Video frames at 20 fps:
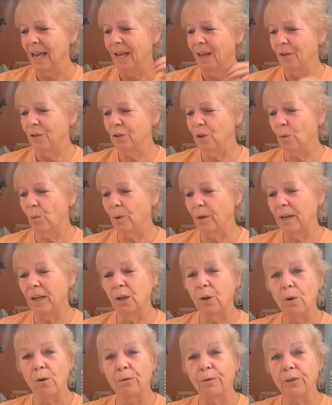So we're going
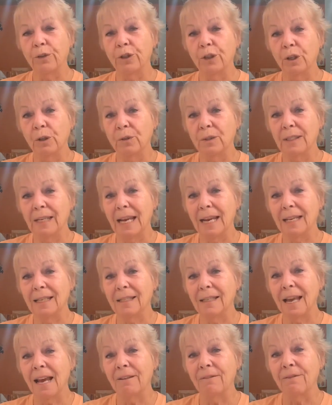to go for Tuesdays
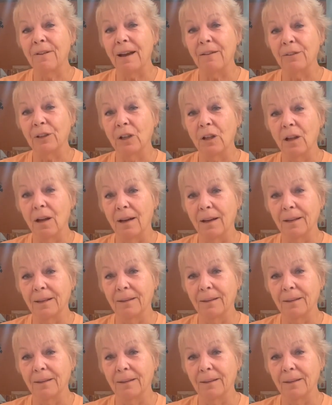at 5 o'clock.